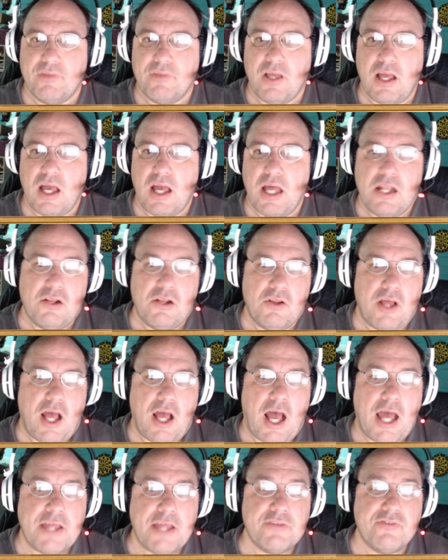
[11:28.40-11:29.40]
I don't
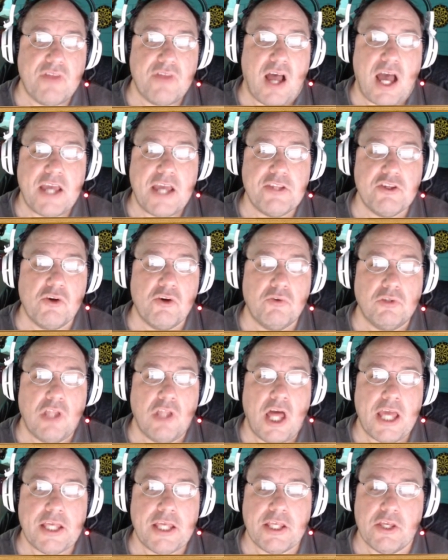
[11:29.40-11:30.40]
I I don't
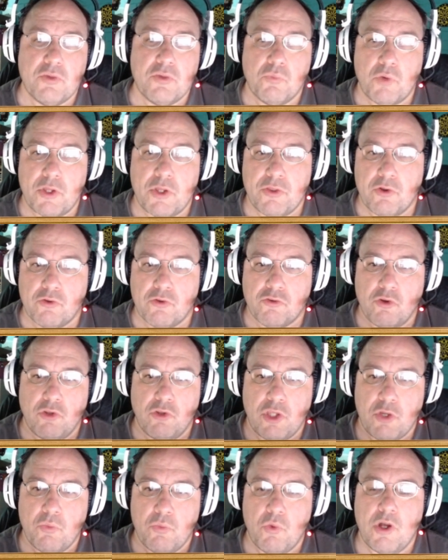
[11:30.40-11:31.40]
like it when there's
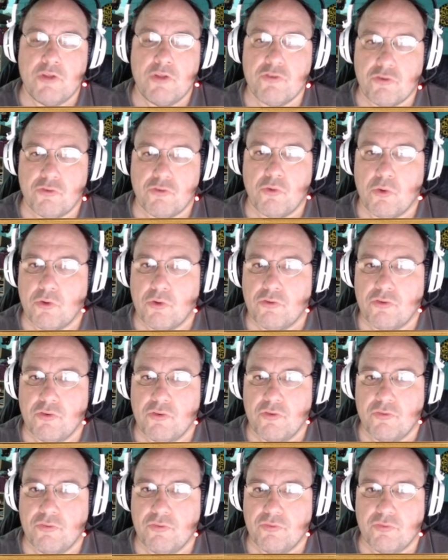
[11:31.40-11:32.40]
only one source
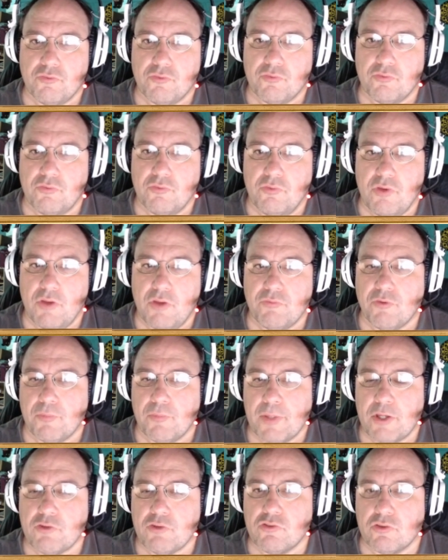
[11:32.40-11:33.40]
of
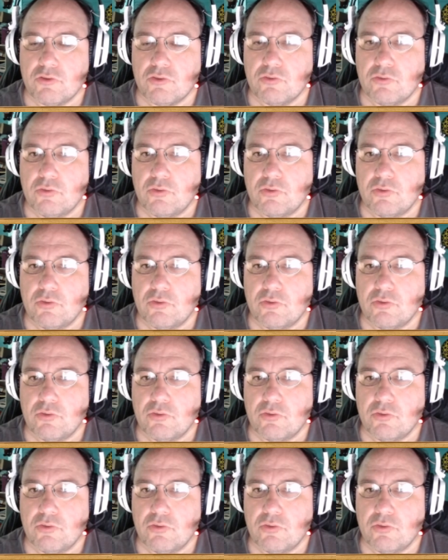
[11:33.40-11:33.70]
information.